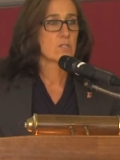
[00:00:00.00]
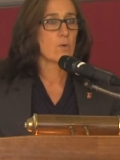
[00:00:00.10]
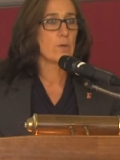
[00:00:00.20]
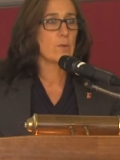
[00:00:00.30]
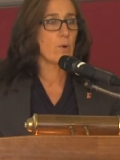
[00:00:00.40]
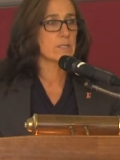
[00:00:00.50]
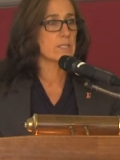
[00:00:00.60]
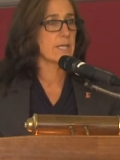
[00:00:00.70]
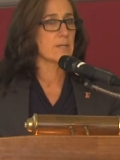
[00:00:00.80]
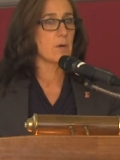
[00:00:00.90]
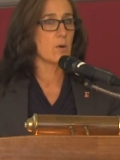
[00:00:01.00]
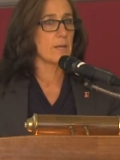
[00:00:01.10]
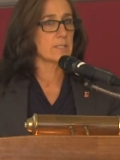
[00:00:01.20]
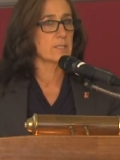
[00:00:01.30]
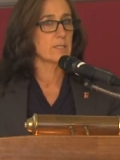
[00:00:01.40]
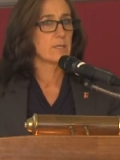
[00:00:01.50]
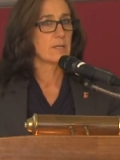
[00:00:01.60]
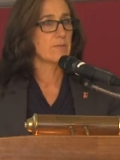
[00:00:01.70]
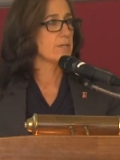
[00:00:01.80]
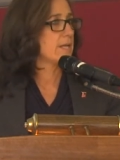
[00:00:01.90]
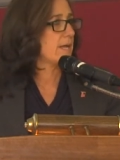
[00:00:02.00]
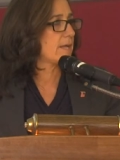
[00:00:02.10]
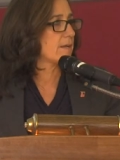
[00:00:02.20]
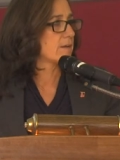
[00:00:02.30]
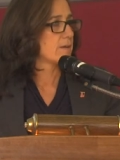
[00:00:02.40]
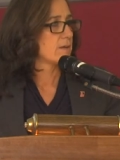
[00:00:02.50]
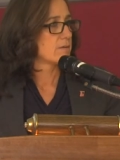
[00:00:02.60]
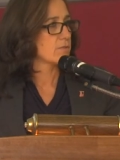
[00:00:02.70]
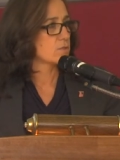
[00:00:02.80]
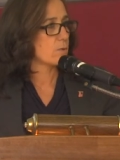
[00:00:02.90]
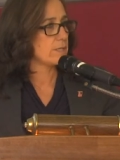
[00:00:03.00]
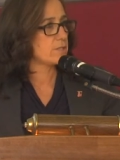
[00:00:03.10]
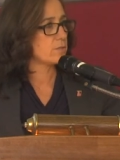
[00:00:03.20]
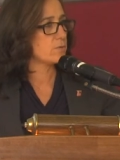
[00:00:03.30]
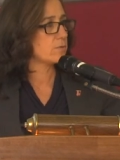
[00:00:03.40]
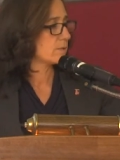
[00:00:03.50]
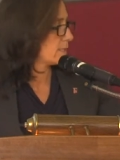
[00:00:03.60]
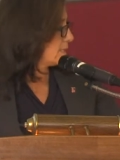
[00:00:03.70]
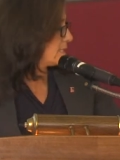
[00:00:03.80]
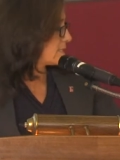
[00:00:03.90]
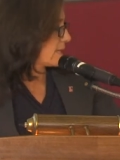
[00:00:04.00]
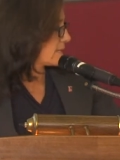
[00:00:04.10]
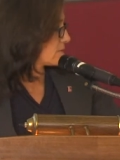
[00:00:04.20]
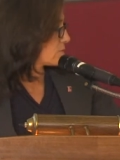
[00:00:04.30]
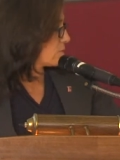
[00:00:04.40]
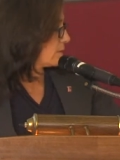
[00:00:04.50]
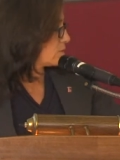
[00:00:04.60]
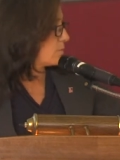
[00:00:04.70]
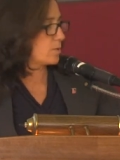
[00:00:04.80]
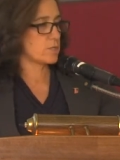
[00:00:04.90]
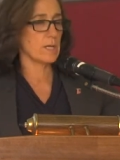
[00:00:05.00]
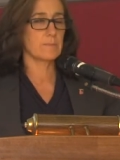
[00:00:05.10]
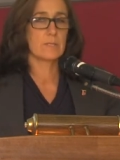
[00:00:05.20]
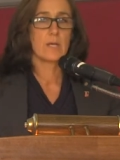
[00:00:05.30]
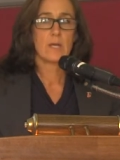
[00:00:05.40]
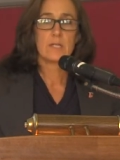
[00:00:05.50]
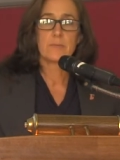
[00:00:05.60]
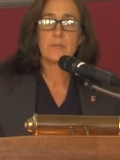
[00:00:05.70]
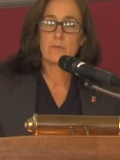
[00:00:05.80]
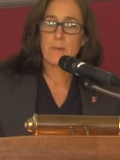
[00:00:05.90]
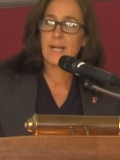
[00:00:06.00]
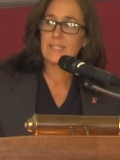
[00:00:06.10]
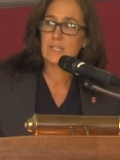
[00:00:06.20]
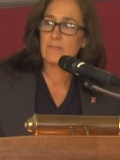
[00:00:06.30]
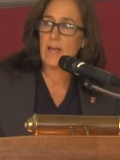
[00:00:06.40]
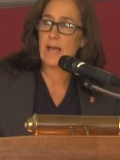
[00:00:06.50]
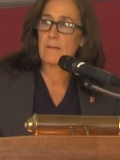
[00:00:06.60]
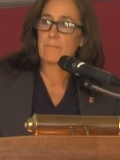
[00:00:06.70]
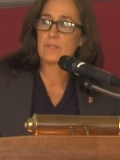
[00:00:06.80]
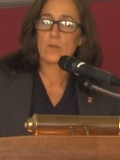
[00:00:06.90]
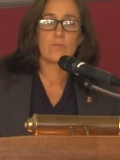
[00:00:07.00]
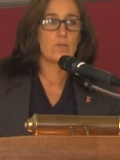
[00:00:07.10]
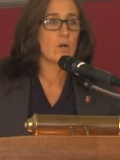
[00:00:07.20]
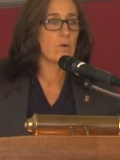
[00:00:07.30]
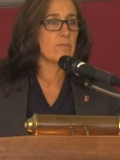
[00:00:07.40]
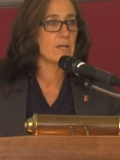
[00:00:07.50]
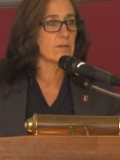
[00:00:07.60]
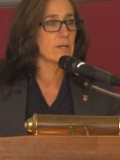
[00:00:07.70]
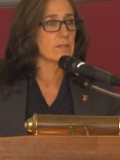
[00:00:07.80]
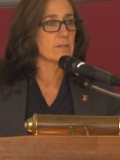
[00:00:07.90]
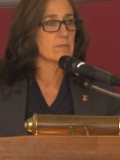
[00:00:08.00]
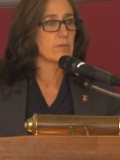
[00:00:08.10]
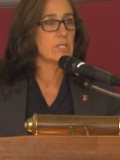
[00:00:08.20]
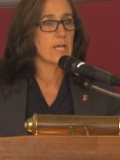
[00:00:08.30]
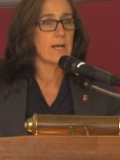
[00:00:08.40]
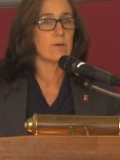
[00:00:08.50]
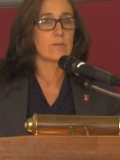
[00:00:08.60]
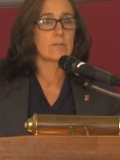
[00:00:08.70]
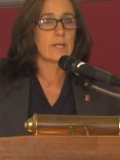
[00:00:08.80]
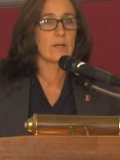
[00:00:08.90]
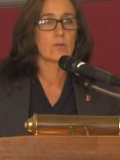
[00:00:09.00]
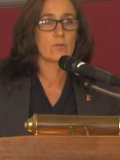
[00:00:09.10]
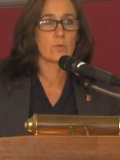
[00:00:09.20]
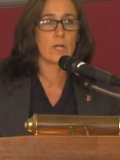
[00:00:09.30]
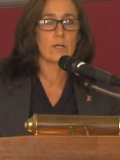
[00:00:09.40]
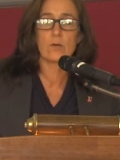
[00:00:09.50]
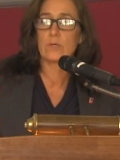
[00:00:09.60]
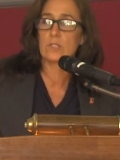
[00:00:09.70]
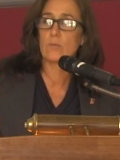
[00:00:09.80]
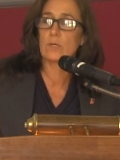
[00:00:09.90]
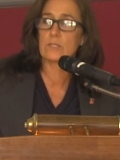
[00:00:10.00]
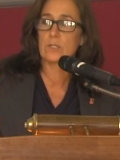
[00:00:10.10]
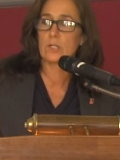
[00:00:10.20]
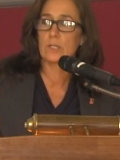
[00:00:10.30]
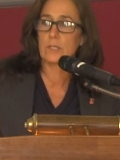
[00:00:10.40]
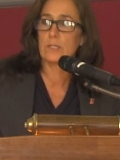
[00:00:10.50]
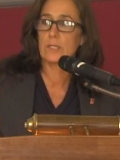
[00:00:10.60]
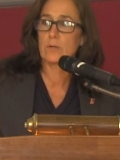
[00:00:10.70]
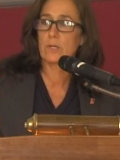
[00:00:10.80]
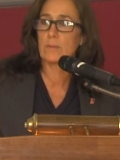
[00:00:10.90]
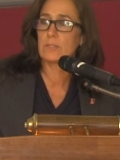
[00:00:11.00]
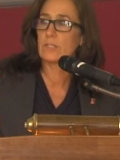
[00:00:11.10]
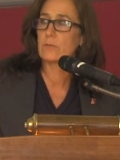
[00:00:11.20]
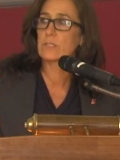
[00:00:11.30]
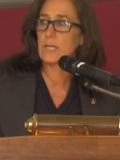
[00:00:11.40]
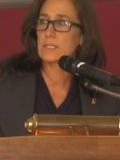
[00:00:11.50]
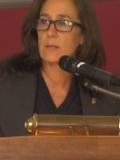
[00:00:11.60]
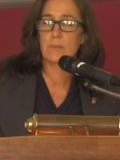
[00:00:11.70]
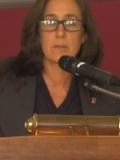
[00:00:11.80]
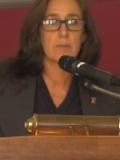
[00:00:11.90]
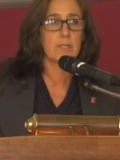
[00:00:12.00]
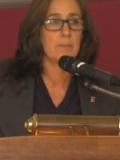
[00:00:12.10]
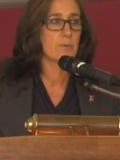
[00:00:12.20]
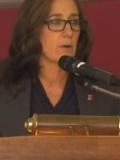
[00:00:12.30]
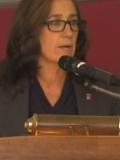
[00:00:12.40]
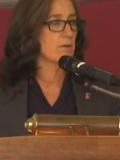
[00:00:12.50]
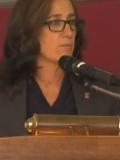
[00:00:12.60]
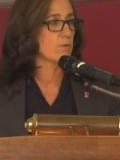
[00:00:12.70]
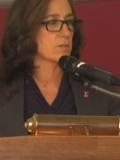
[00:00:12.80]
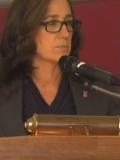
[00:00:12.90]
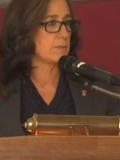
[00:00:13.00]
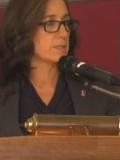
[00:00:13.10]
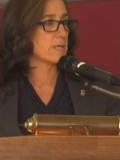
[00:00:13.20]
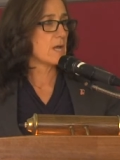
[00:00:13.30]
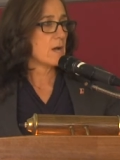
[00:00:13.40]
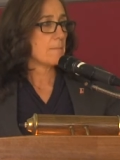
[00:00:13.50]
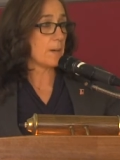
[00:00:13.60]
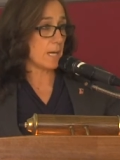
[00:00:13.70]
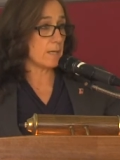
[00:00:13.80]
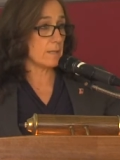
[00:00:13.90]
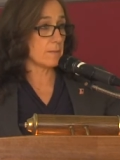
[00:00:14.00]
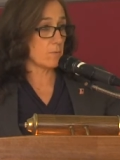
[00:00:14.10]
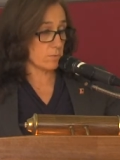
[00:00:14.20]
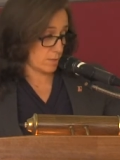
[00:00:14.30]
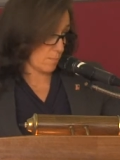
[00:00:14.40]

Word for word: So we want to take a moment every day for 22 at least seconds or 22 push-ups to be reminded of that so if you know a veteran reach out they don't we're not always the ones that are going to you know come to you and say something but keep your eye out for us please but the most